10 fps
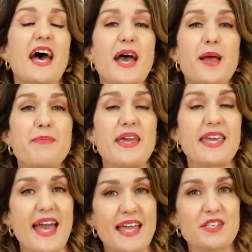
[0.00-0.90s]
Um,
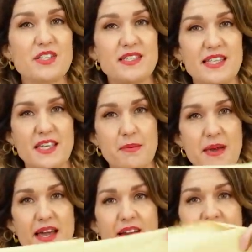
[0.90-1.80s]
again, just think
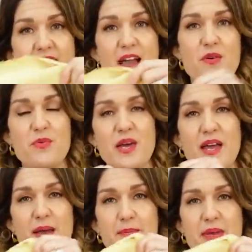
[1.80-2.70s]
about how
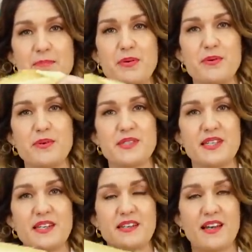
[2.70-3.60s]
um,
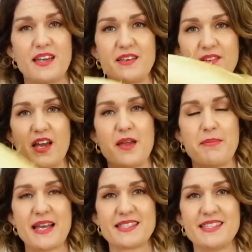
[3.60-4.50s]
important like
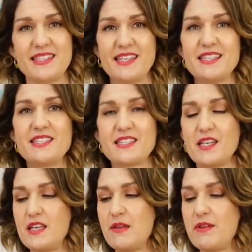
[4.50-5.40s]
opacity is
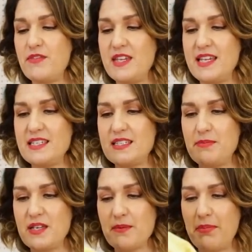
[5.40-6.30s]
to you. If you need it to
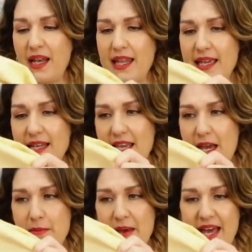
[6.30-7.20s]
be completely
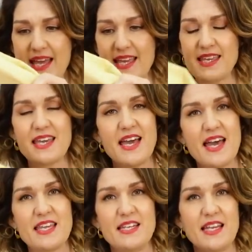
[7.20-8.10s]
opaque,
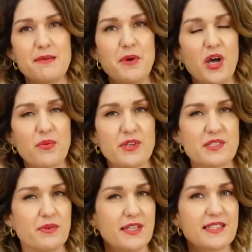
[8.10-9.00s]
you know you might want
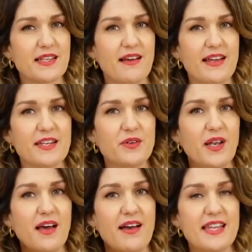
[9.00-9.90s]
to underline or
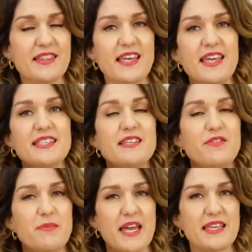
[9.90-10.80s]
line this
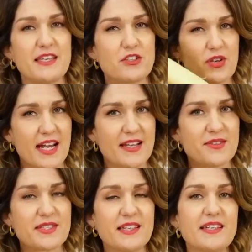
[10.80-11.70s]
if you're making
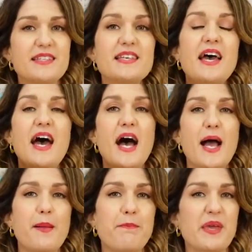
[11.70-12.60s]
trousers.
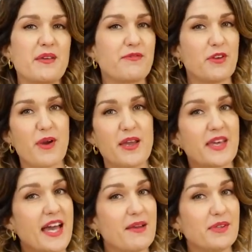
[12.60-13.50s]
Um, but if you're
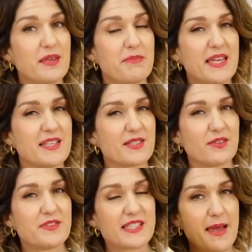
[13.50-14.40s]
okay with it being
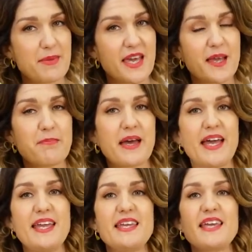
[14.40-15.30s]
sort of
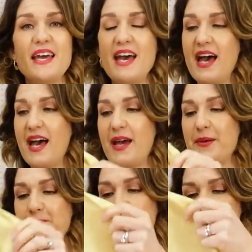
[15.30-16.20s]
semi-opaque,
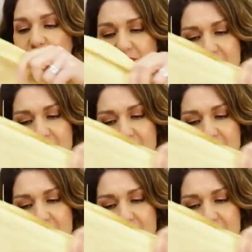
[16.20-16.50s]
um,